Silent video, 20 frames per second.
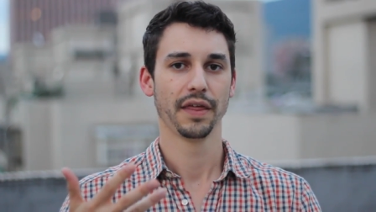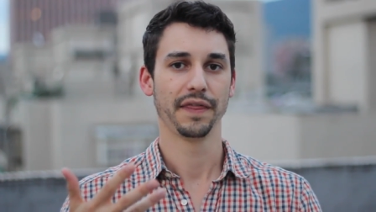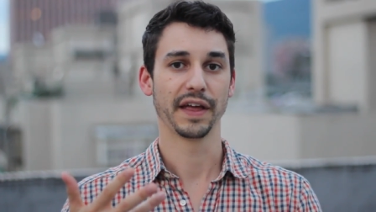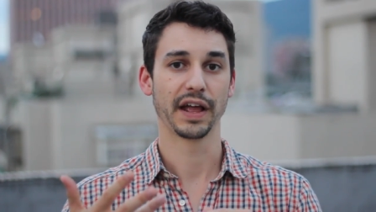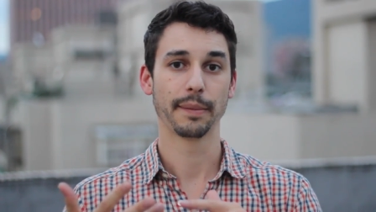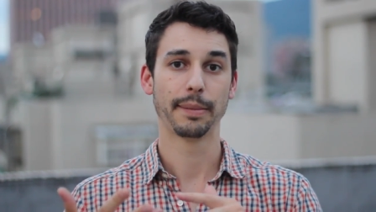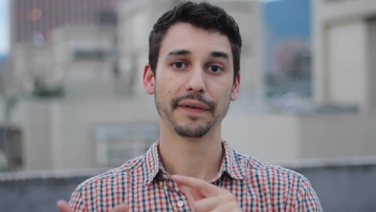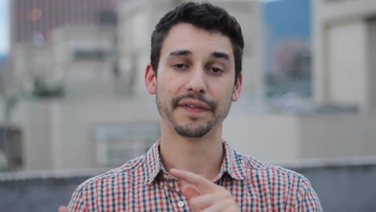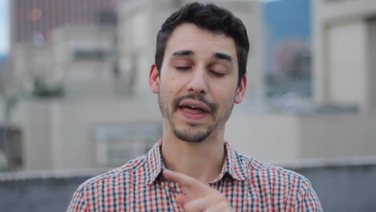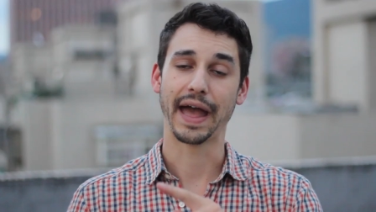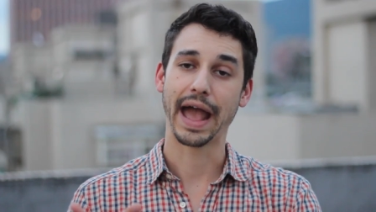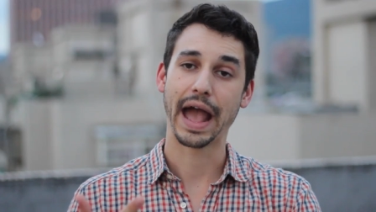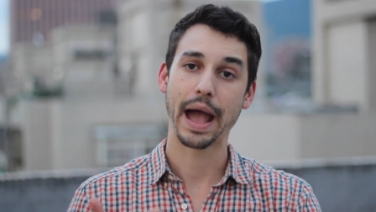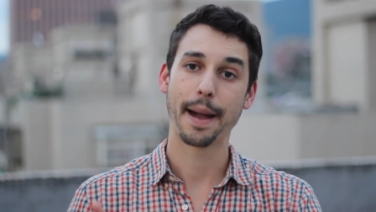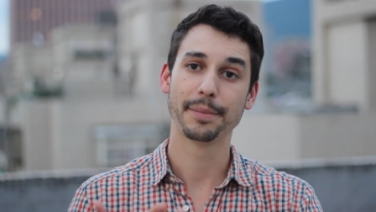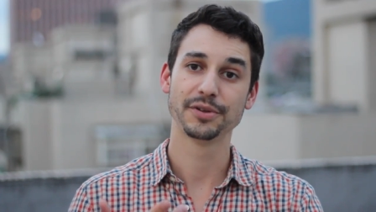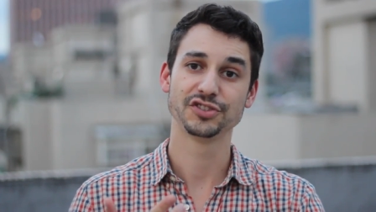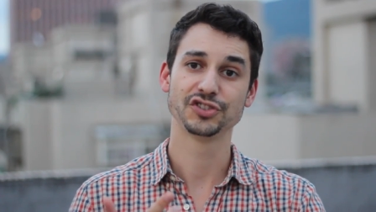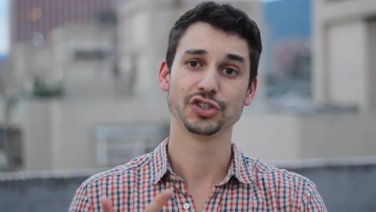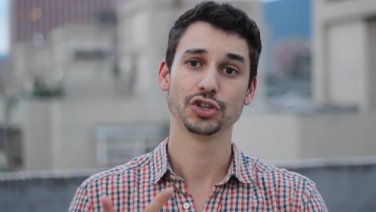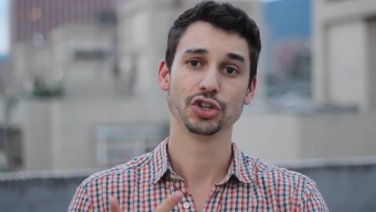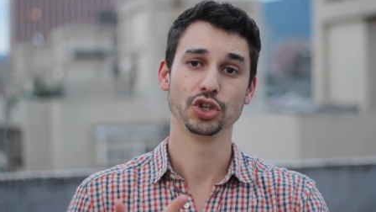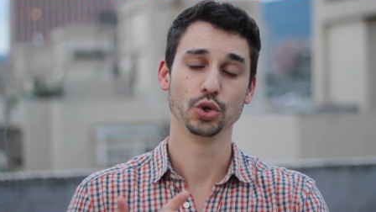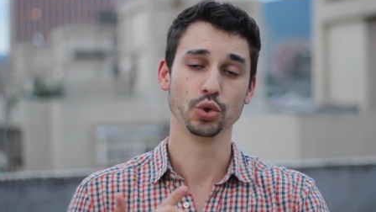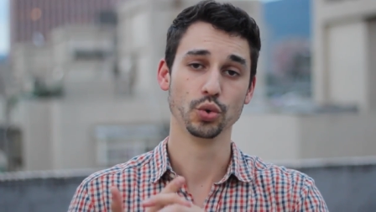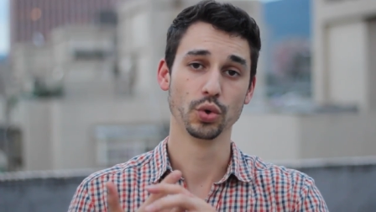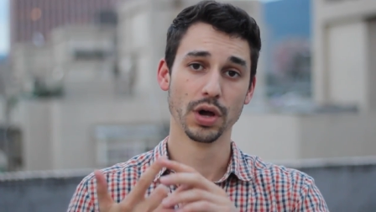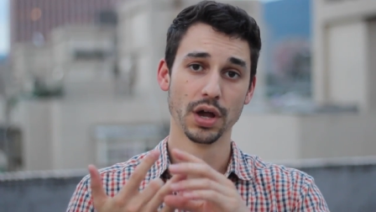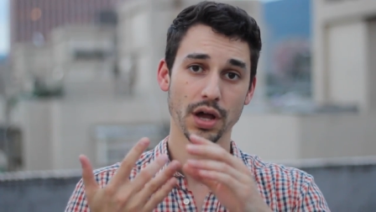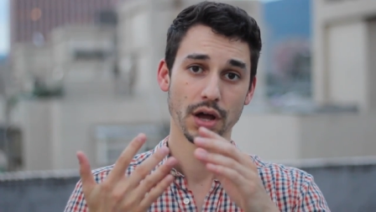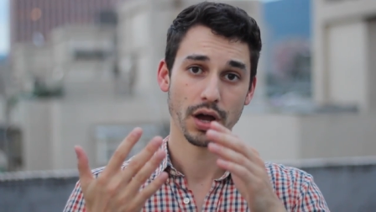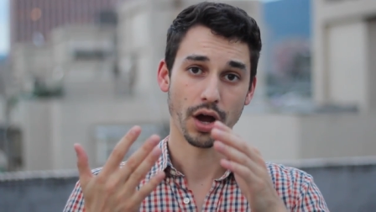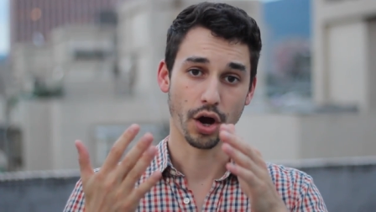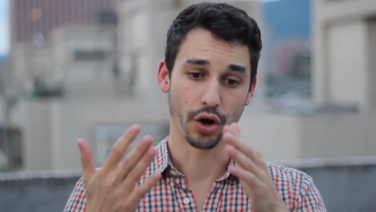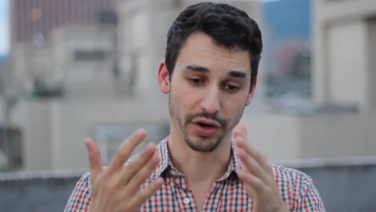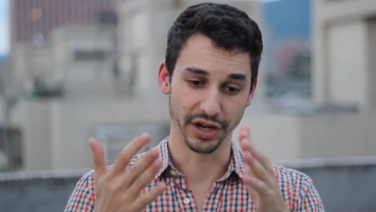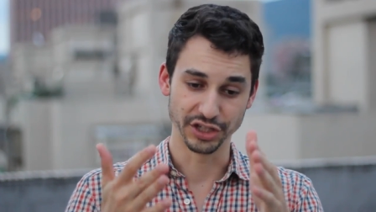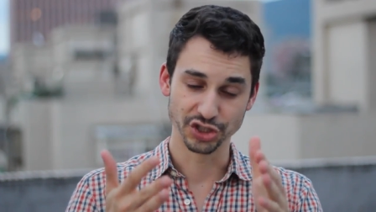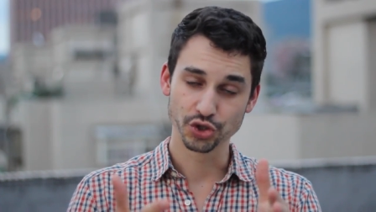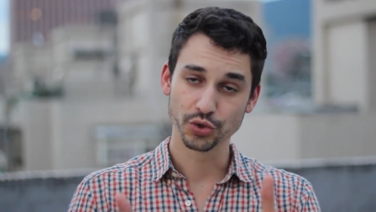think about the habits you
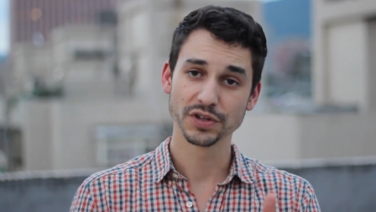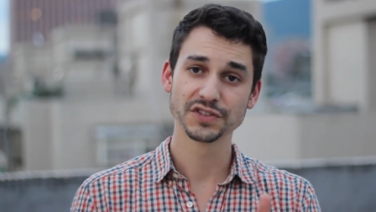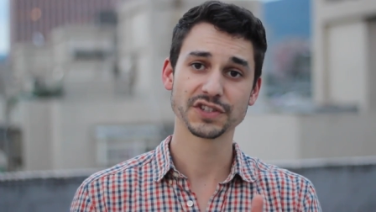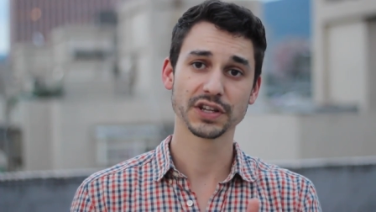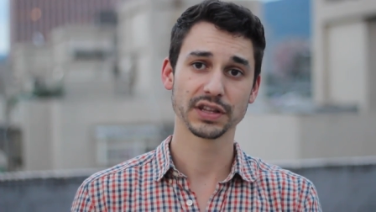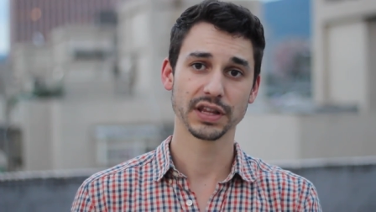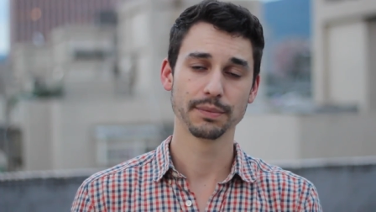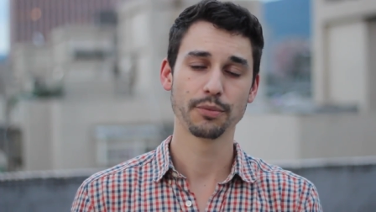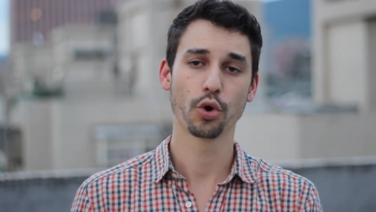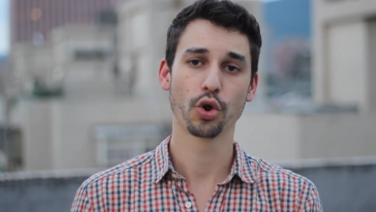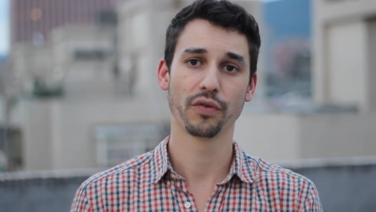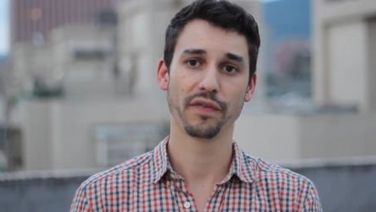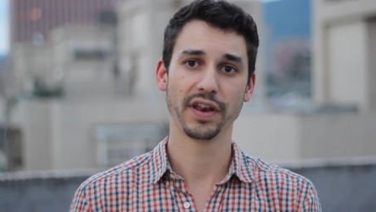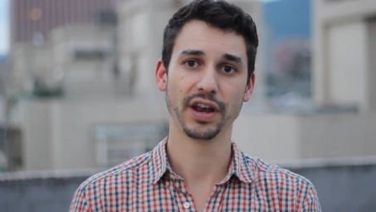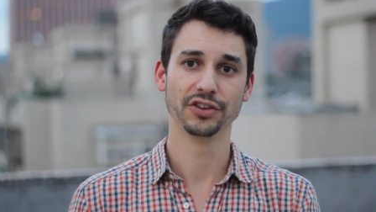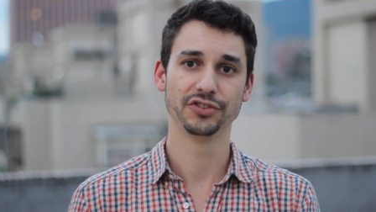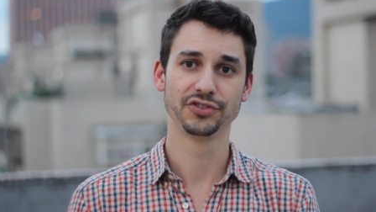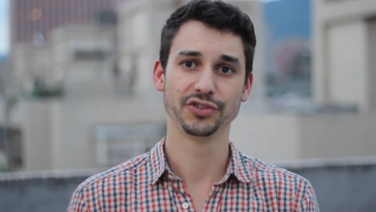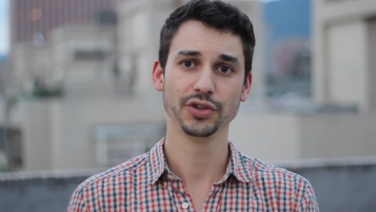are intrinsically motivated